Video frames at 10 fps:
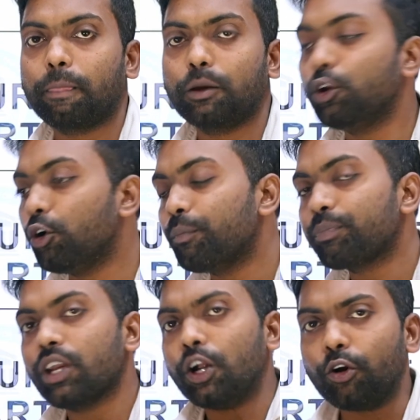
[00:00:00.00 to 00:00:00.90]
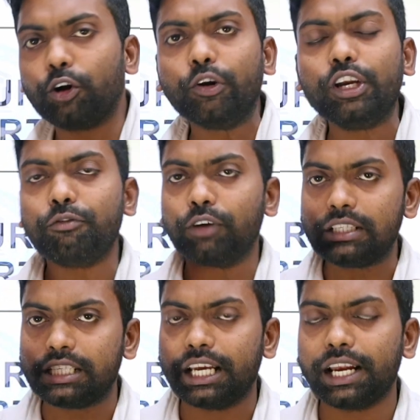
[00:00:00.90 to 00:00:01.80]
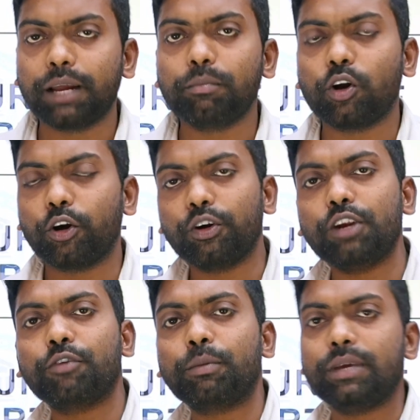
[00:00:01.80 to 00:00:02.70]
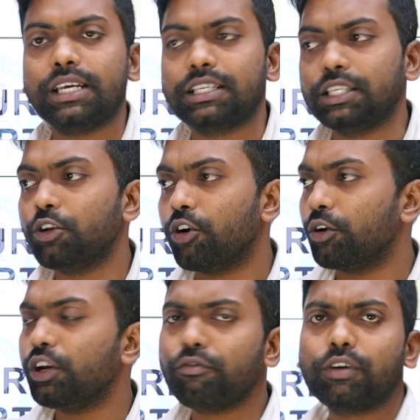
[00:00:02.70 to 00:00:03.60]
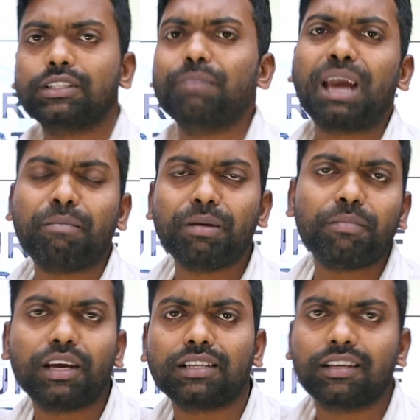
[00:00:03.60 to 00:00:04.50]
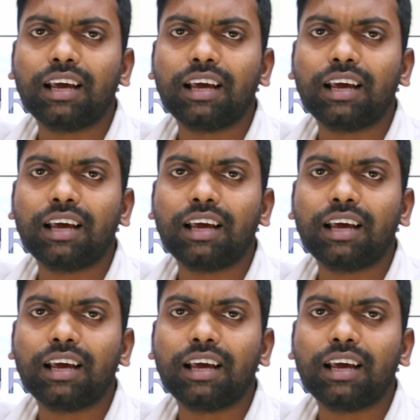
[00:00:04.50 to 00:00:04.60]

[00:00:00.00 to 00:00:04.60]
Not only for GNM, not only for BSc, not only for some MBBS,